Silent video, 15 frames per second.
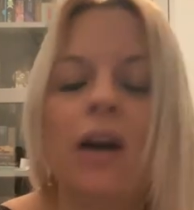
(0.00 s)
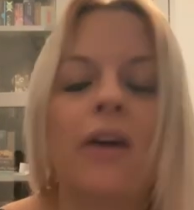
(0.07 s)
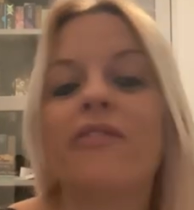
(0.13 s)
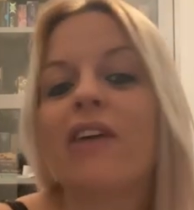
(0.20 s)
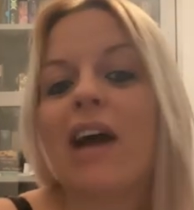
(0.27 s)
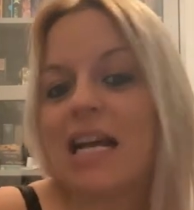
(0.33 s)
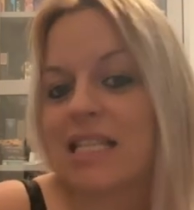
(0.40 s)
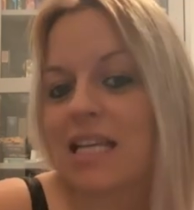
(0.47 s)
on
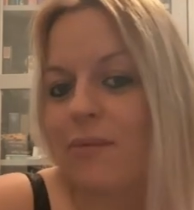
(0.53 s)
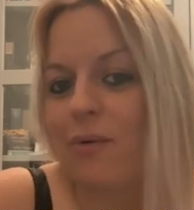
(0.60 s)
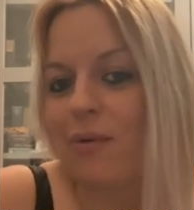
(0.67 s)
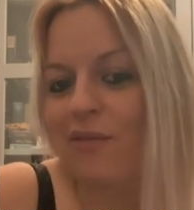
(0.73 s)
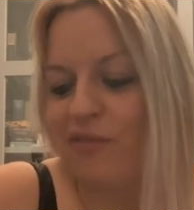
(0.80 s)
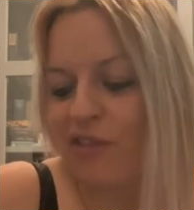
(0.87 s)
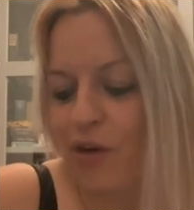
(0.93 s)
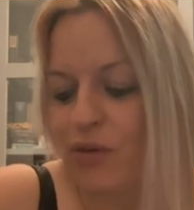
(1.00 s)
Friday we
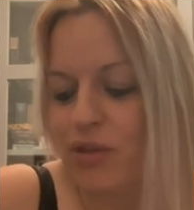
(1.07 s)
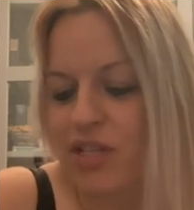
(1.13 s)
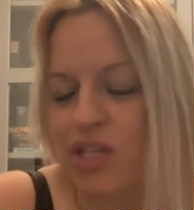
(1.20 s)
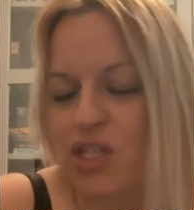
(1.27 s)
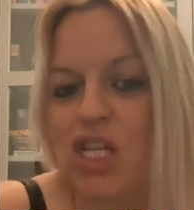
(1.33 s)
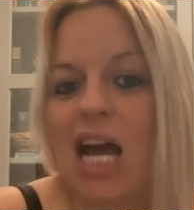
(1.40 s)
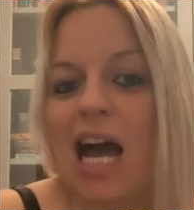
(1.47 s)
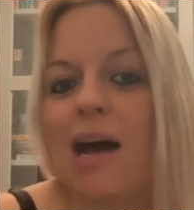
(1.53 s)
went for
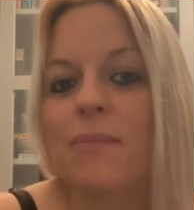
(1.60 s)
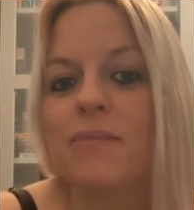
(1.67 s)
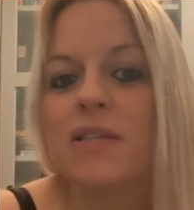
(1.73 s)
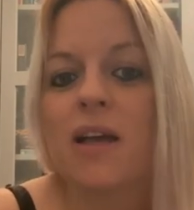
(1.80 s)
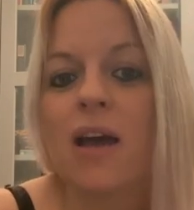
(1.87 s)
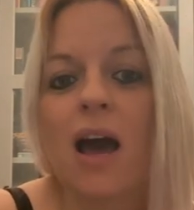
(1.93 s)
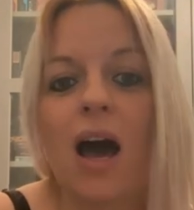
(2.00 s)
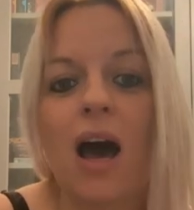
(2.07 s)
Hunter's
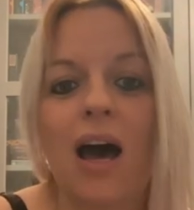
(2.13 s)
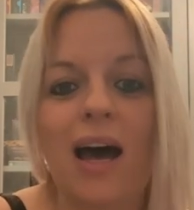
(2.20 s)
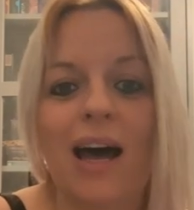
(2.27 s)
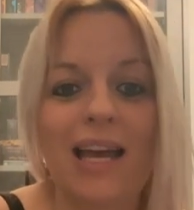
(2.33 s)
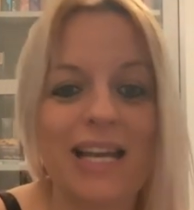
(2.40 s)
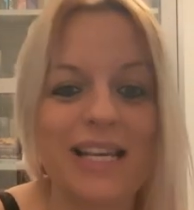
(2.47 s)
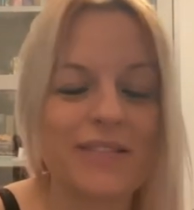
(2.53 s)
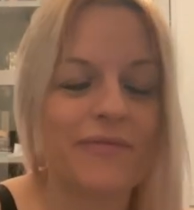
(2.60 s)
jabs,
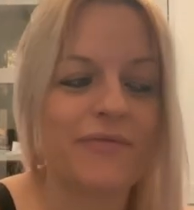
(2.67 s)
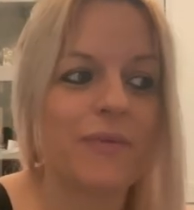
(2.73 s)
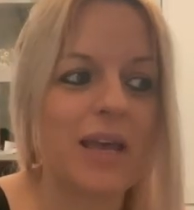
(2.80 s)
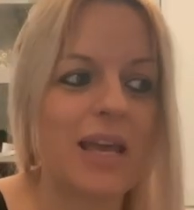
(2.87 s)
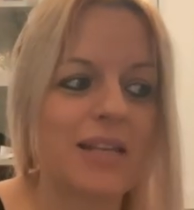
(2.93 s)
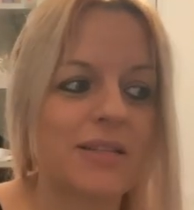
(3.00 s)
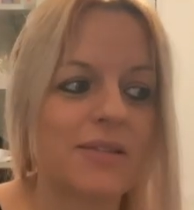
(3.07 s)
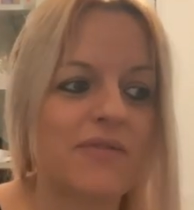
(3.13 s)
uh his
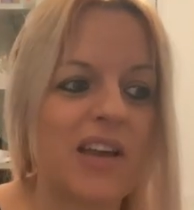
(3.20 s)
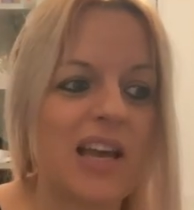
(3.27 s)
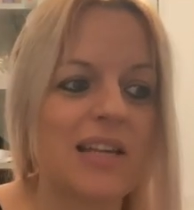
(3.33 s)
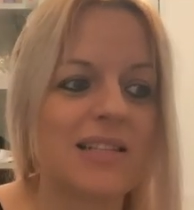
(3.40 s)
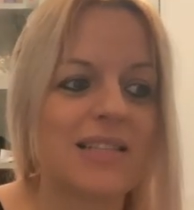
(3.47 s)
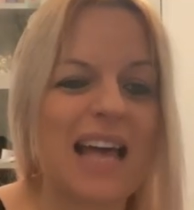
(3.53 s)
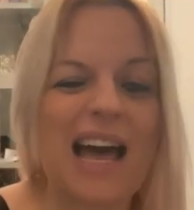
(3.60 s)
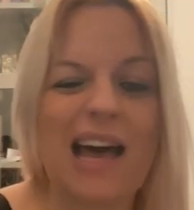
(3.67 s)
his
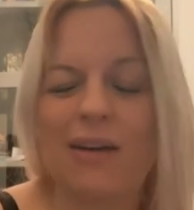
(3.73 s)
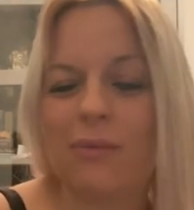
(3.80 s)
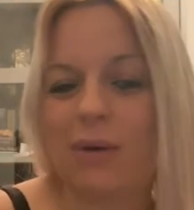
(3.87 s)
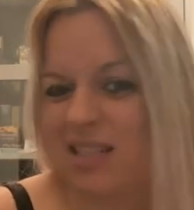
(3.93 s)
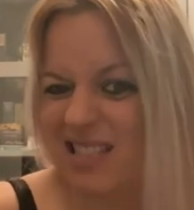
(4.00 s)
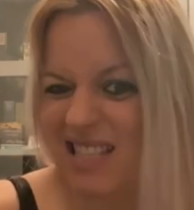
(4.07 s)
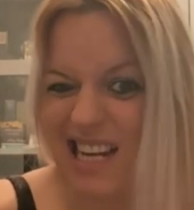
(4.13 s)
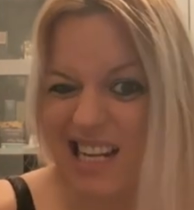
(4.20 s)
first set,
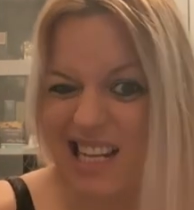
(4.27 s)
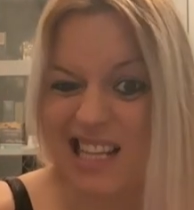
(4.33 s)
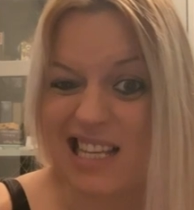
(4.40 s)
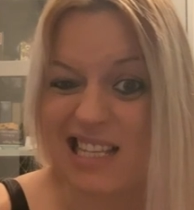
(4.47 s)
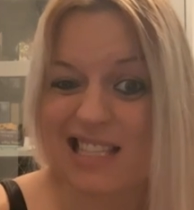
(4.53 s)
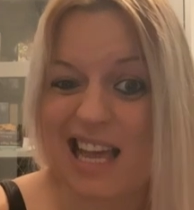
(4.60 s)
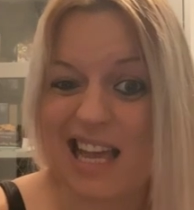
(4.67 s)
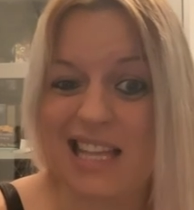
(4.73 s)
well it's technically
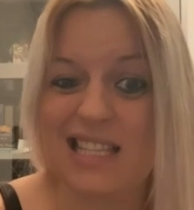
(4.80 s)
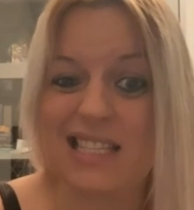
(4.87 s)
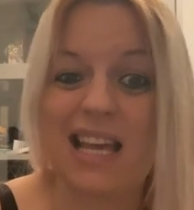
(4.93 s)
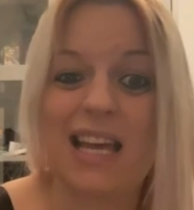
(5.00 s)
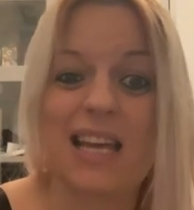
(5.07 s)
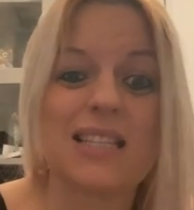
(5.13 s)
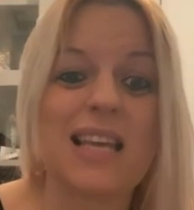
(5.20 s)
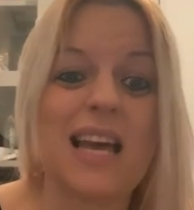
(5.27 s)
his second
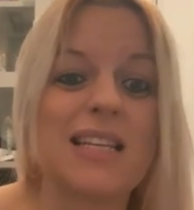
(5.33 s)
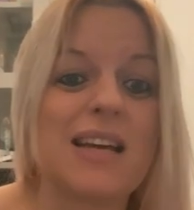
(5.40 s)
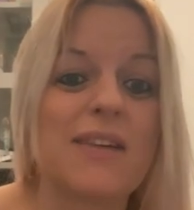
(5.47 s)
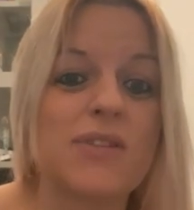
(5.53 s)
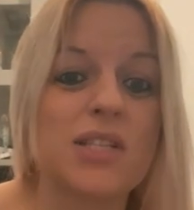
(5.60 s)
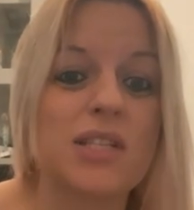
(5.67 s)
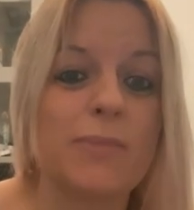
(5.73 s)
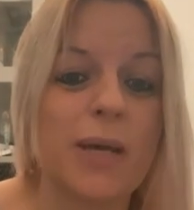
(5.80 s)
set because he had to
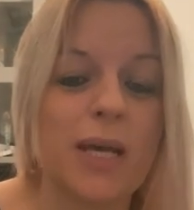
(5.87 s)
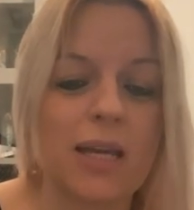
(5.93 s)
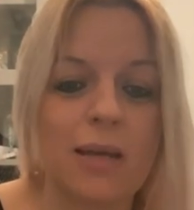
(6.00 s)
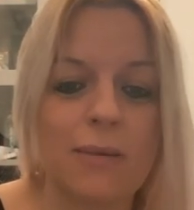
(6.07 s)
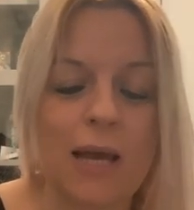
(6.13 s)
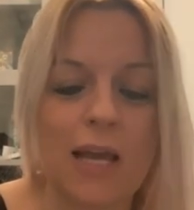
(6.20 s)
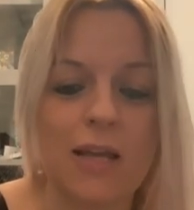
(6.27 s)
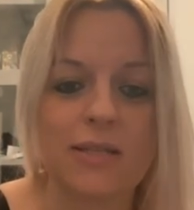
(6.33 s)
have his
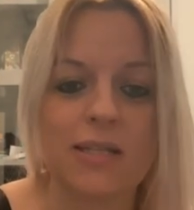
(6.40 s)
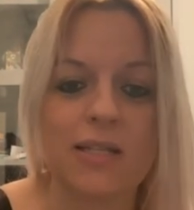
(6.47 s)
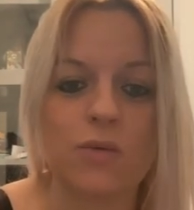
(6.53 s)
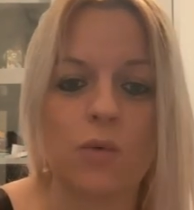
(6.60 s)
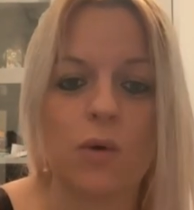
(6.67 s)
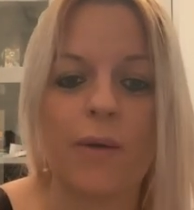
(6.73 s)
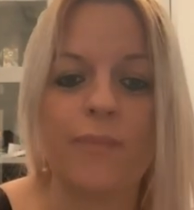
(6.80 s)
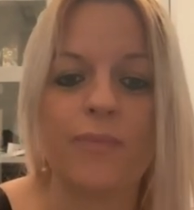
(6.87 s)

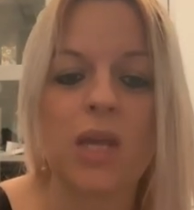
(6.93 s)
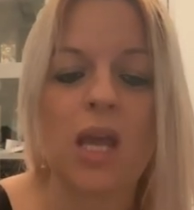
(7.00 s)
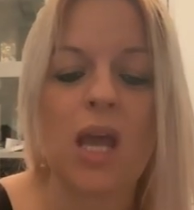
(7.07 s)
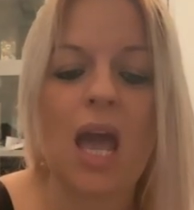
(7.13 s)
tuberculosis one.